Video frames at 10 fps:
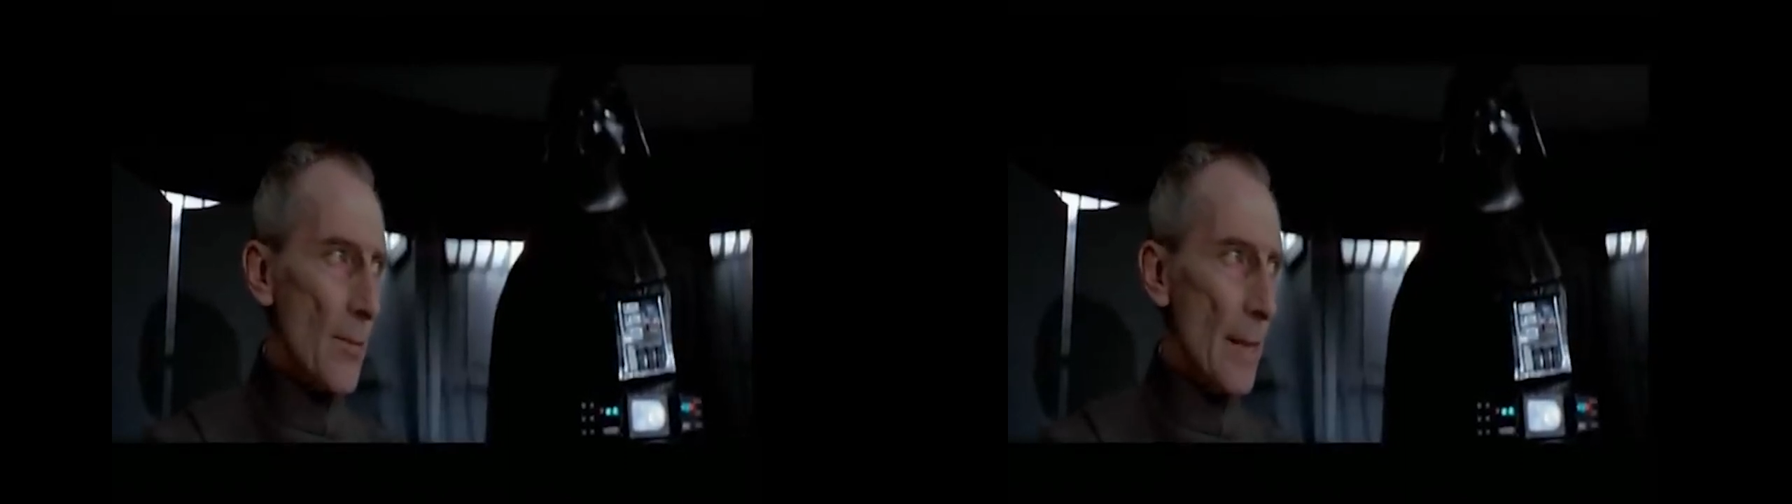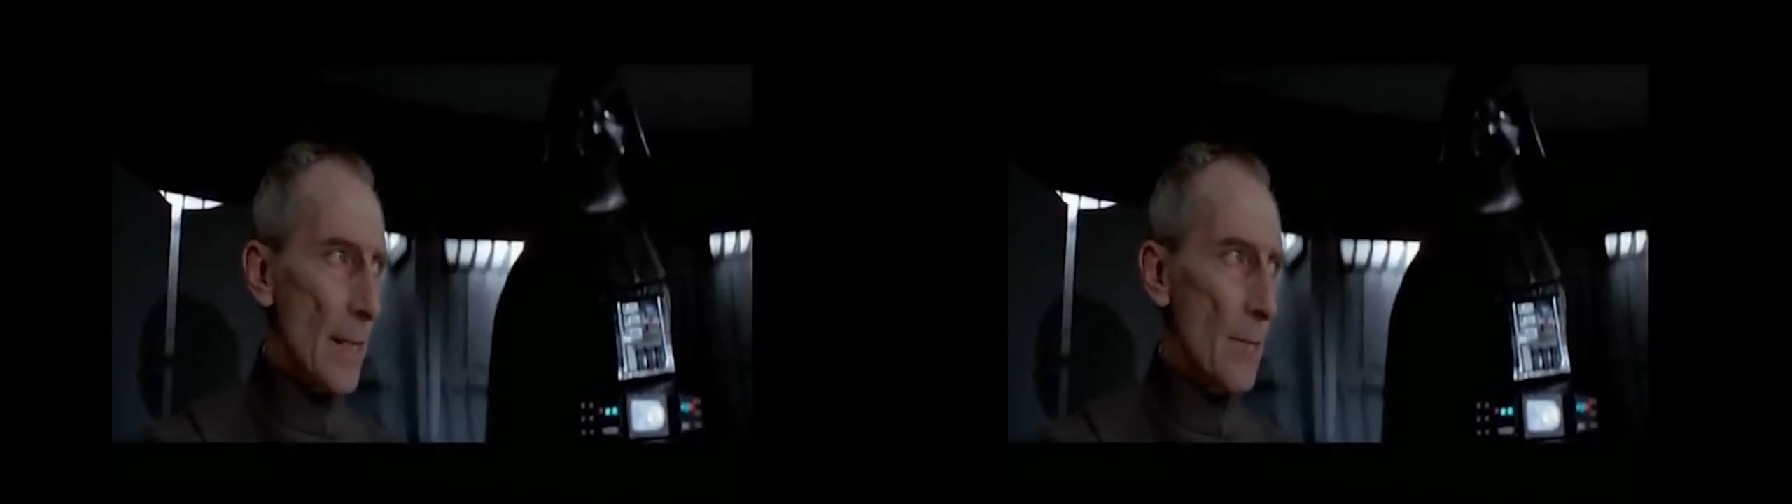
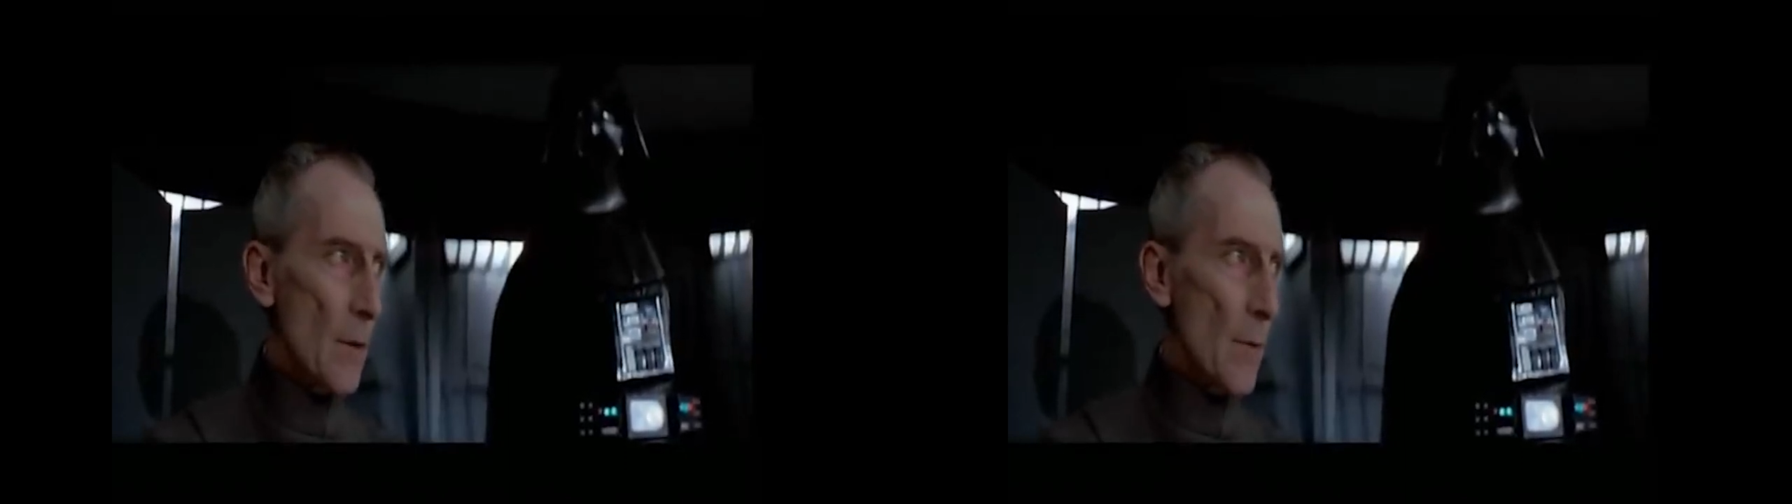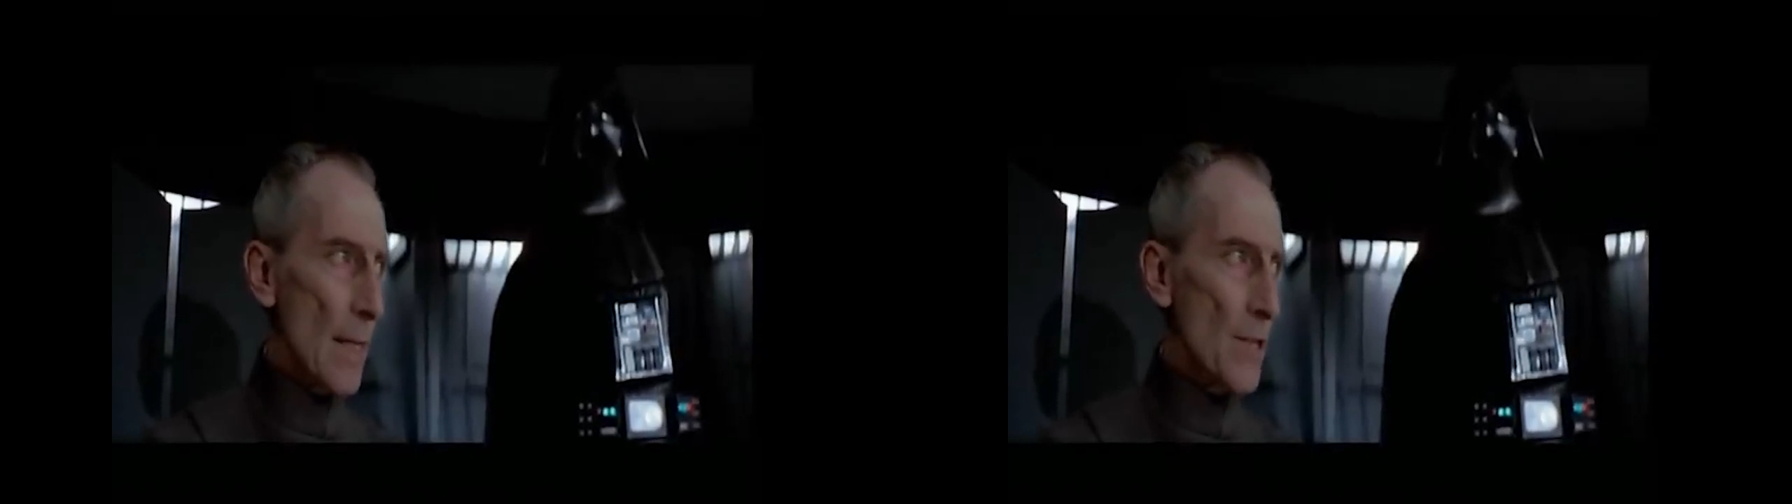
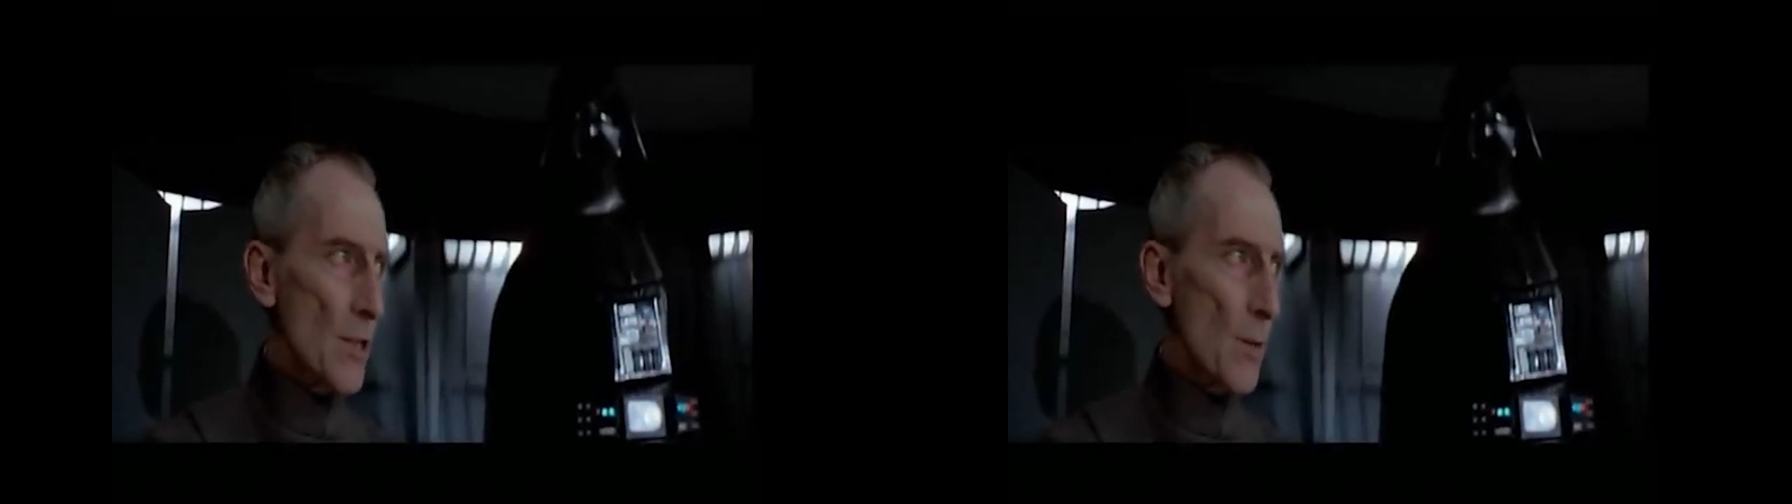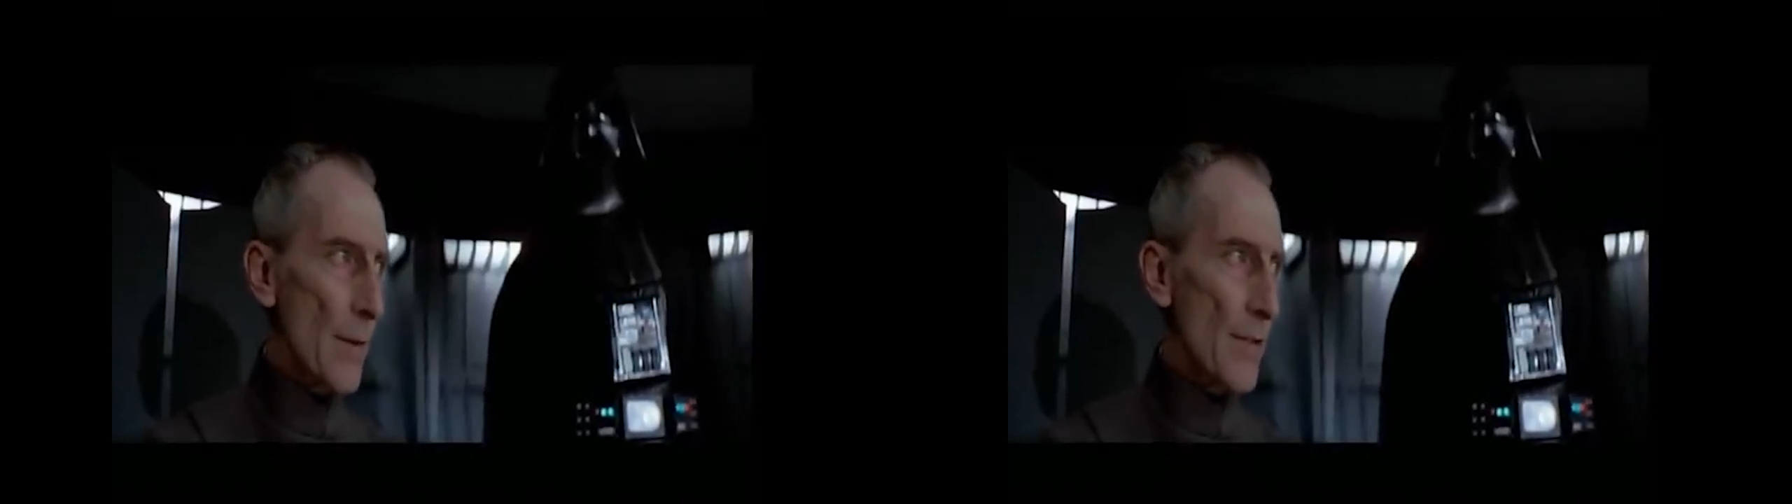rebellion with one
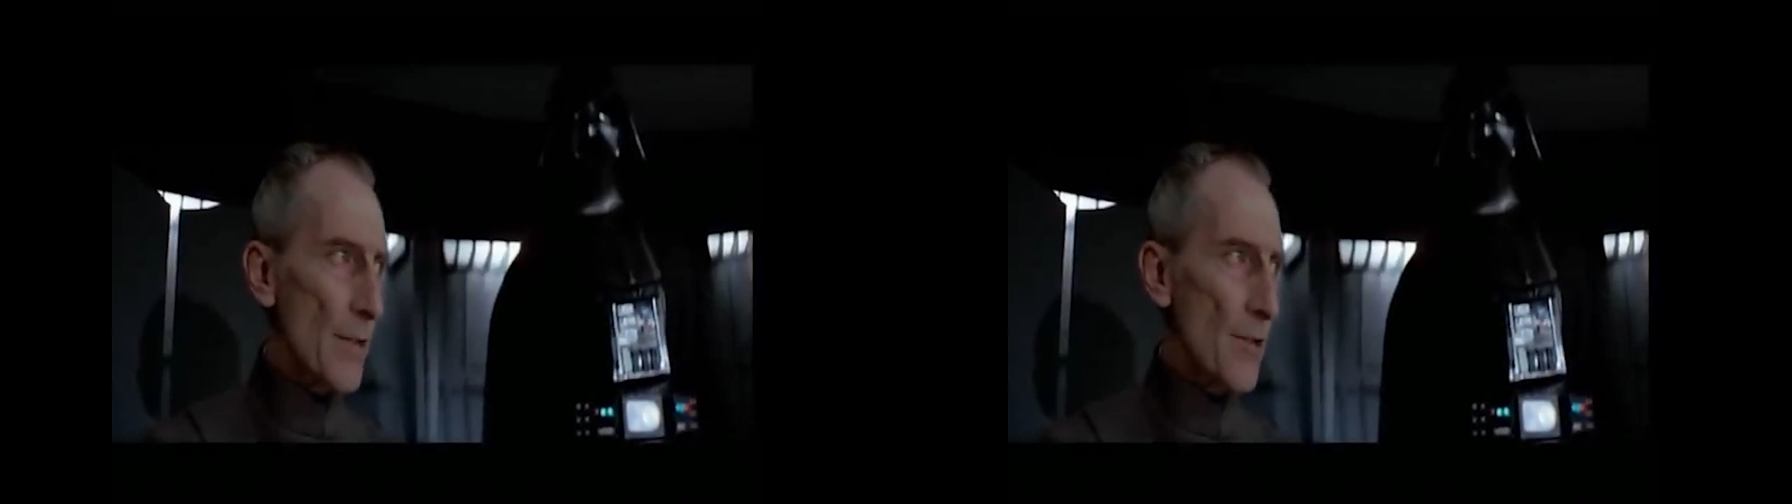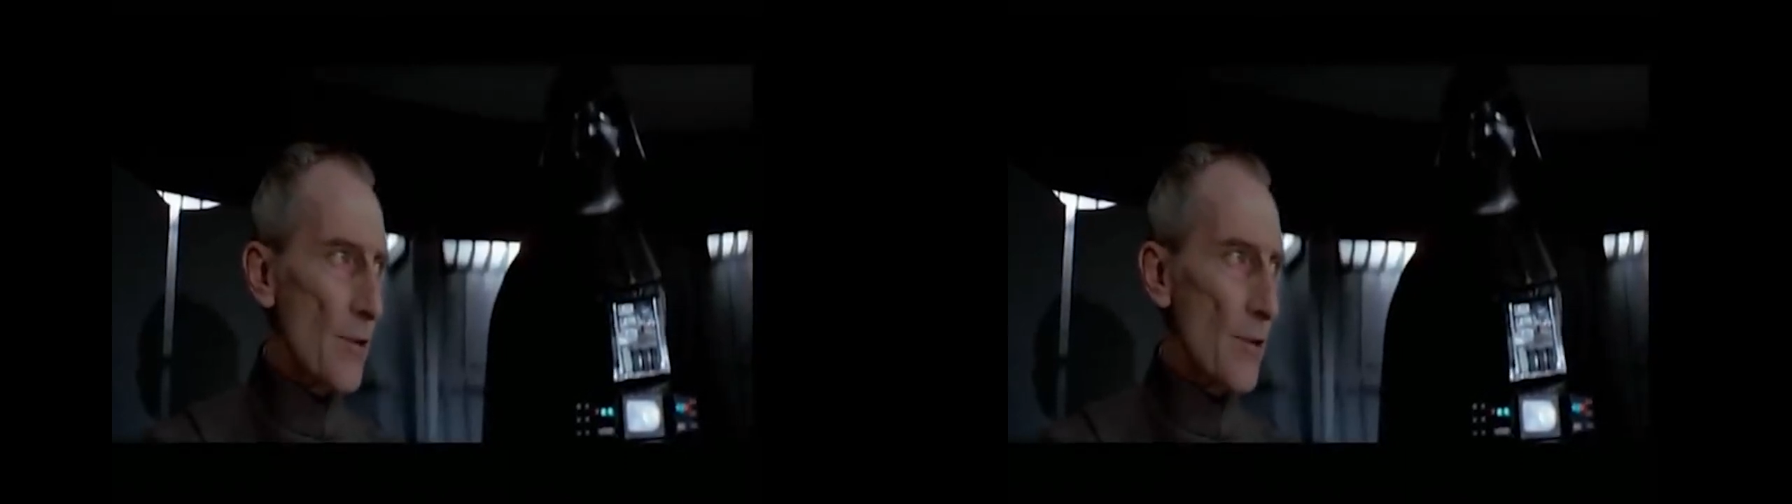swift